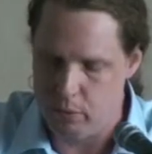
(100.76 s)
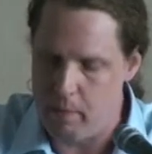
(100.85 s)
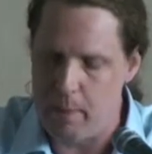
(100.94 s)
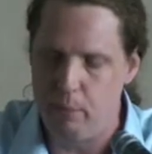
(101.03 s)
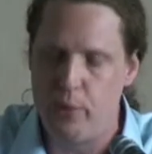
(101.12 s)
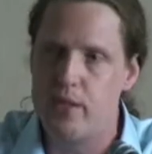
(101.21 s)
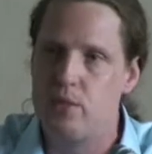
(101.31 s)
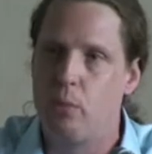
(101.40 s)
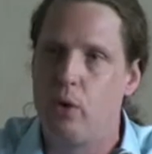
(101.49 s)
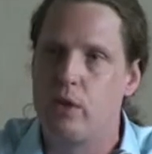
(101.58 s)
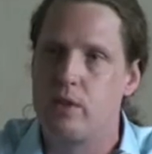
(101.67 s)

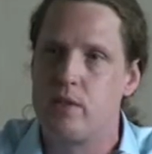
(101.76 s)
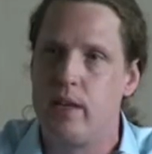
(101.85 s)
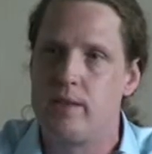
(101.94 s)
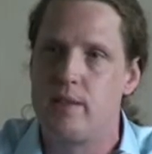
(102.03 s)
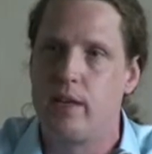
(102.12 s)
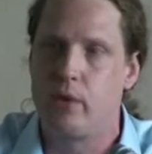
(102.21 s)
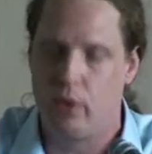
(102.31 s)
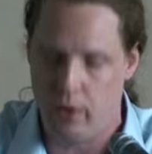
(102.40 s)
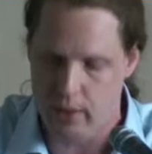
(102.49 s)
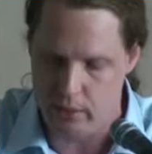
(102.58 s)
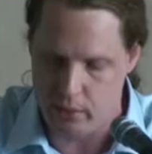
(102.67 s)
remembrance walks, as they
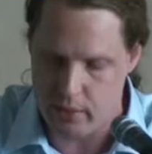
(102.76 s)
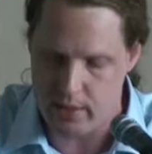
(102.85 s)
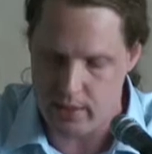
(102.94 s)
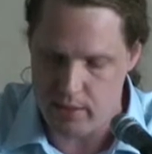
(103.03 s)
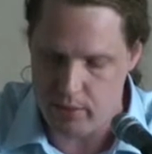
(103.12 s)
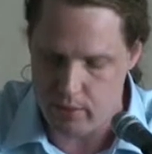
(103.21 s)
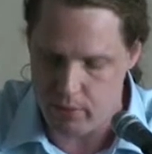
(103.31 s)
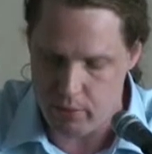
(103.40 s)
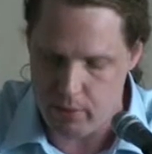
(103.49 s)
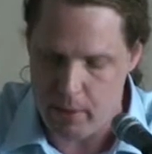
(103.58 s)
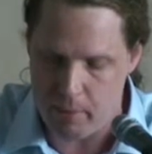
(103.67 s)
call it. You can see a
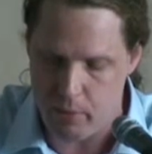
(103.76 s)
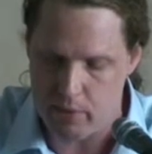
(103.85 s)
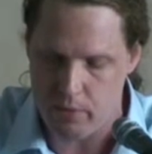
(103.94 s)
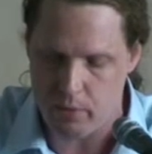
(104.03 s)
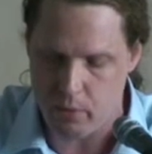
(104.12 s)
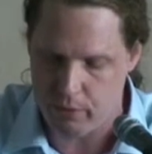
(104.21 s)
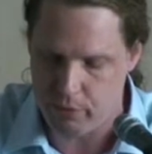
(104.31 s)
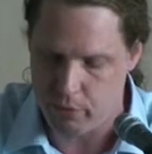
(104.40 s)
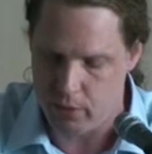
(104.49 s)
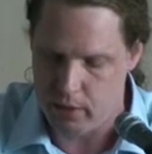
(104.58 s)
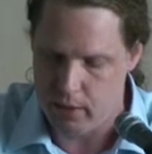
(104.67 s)
remembrance walk
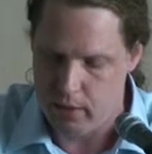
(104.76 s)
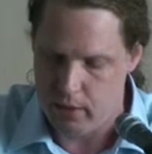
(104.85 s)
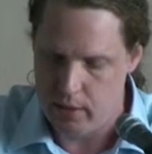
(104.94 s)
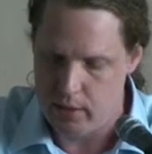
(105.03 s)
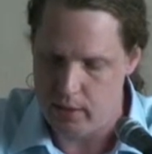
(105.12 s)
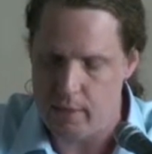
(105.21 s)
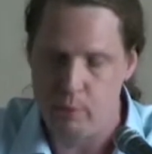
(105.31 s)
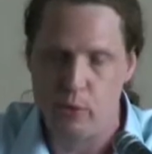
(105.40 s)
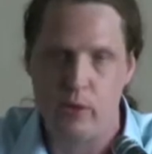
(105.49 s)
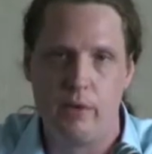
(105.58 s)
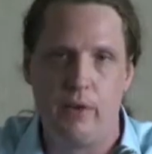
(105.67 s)
for the
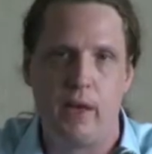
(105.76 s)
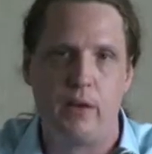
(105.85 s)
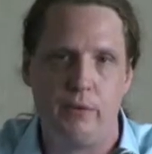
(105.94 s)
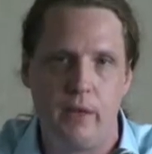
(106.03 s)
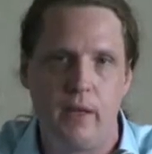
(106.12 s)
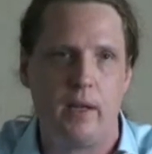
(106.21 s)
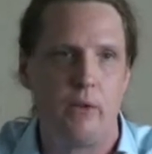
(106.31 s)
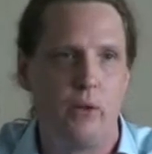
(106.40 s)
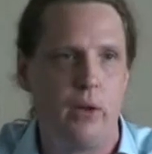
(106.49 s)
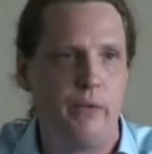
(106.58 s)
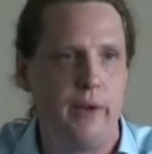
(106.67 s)
deputy of Adolf Hitler,
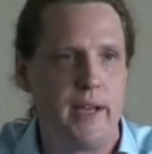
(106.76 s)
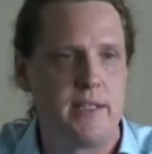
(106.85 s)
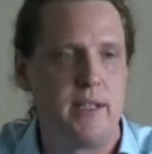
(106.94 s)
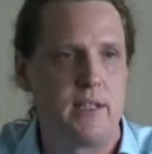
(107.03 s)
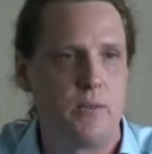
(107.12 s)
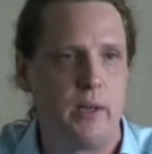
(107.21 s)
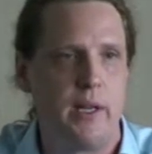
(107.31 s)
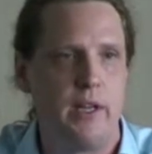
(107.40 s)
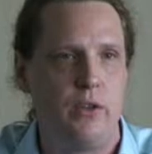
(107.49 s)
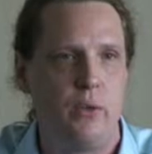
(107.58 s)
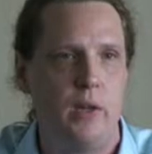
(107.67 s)
Rudolf Hess. That's what
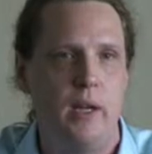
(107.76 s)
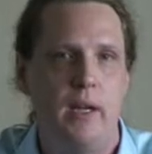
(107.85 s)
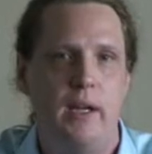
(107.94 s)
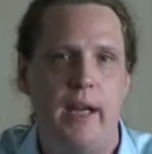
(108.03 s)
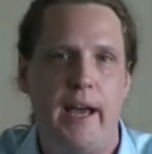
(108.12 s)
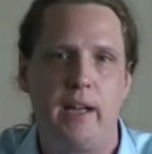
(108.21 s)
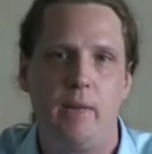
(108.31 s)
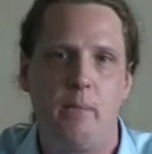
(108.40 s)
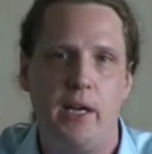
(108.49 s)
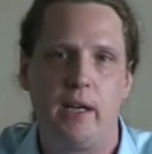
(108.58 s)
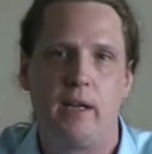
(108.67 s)
they do. They had
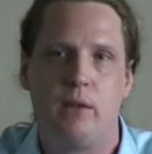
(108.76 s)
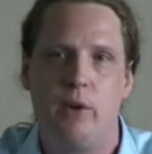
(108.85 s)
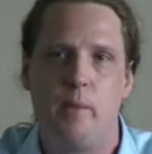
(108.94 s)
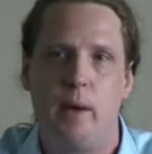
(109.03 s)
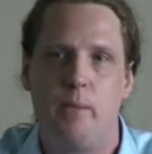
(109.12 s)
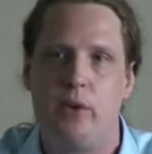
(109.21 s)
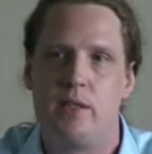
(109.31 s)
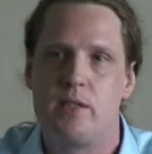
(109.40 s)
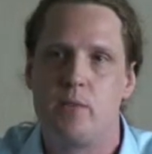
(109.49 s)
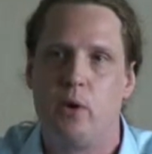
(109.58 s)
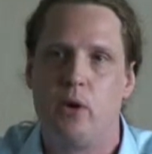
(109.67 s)
a big
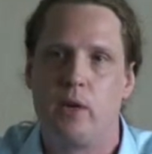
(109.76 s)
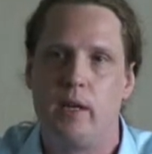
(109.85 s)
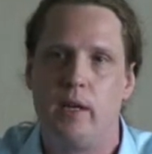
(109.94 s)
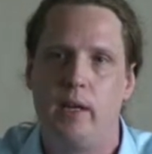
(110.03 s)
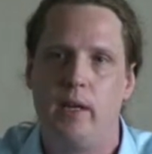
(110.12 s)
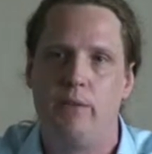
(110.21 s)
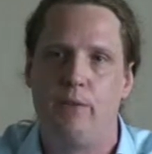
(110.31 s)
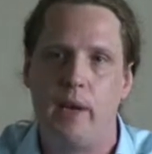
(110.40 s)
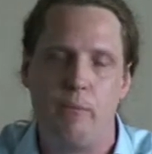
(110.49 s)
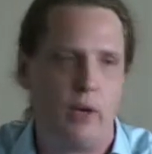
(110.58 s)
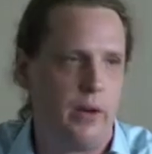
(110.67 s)
remembrance walk in
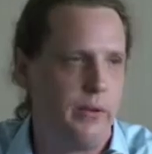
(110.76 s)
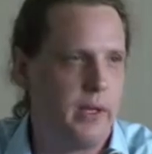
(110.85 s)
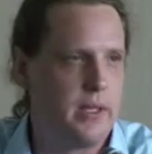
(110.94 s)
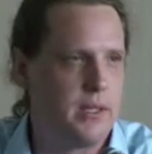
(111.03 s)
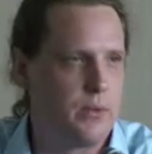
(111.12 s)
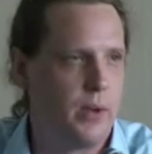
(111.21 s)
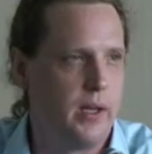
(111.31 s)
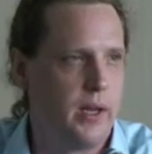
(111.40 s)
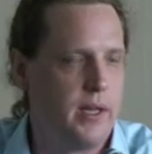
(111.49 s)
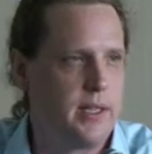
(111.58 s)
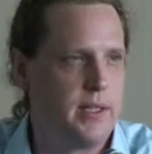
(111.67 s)
February
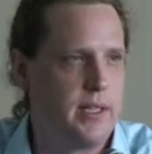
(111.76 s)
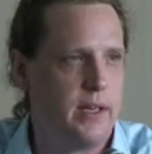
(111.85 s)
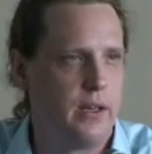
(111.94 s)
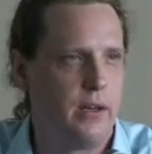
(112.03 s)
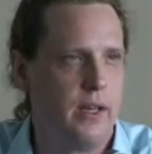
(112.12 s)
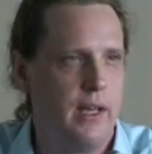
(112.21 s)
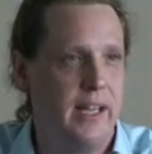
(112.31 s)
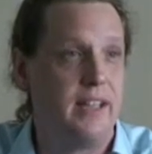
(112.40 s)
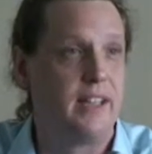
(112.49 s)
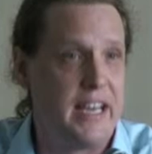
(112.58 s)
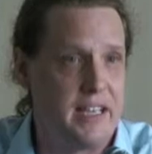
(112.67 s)
this year
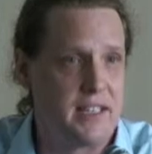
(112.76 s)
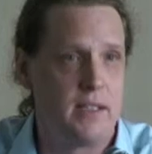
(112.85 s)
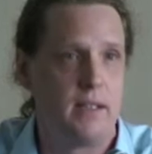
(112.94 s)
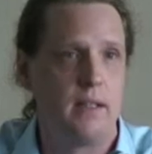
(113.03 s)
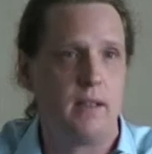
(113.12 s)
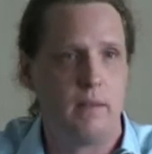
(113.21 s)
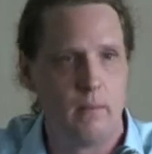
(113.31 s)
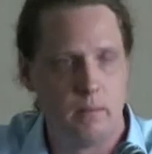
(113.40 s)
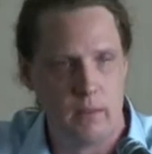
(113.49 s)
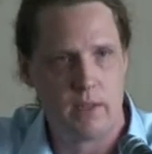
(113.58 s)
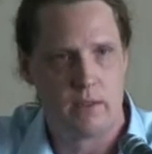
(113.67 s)
in Dresden.
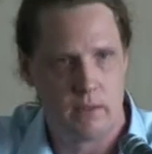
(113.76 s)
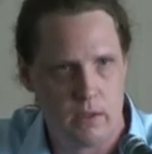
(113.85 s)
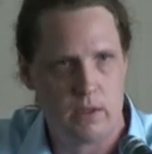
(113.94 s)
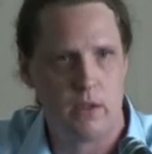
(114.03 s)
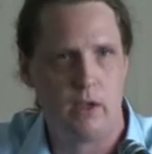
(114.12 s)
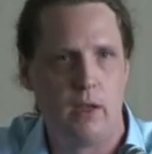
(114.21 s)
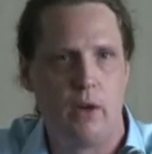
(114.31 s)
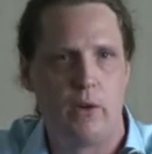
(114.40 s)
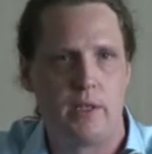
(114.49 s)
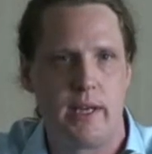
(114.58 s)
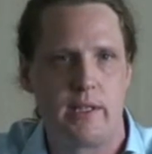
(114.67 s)
It's not in
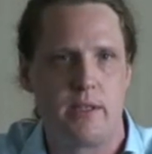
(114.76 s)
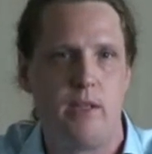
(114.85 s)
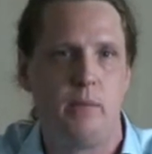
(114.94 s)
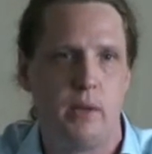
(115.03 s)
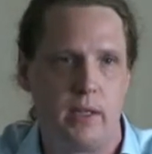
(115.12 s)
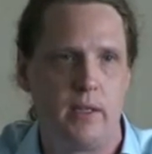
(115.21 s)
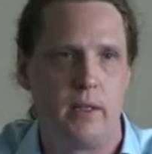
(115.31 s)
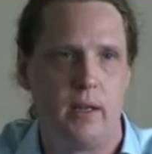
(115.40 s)
Lower Saxony, but